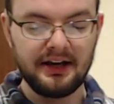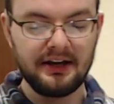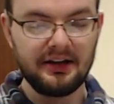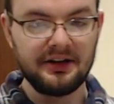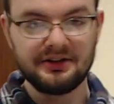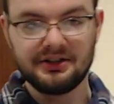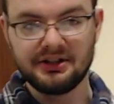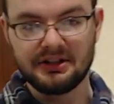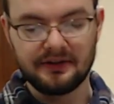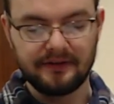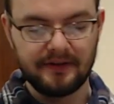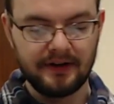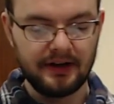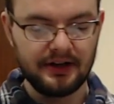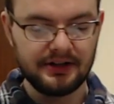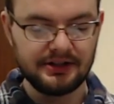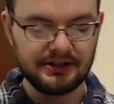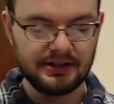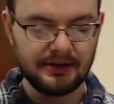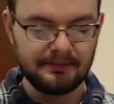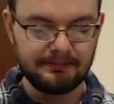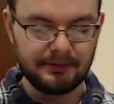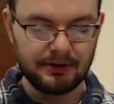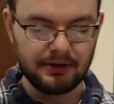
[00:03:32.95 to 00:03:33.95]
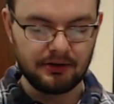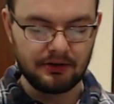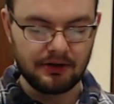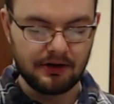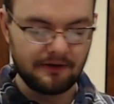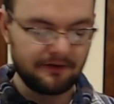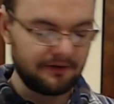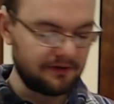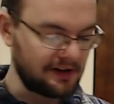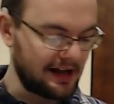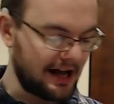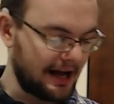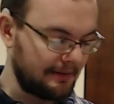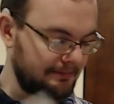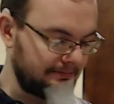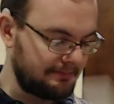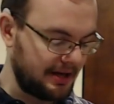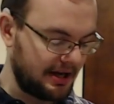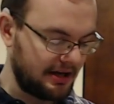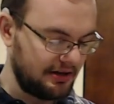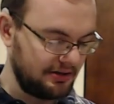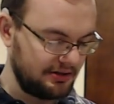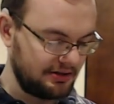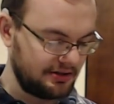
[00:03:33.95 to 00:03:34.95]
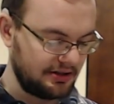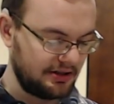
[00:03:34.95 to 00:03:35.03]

It's just a very simple flat base.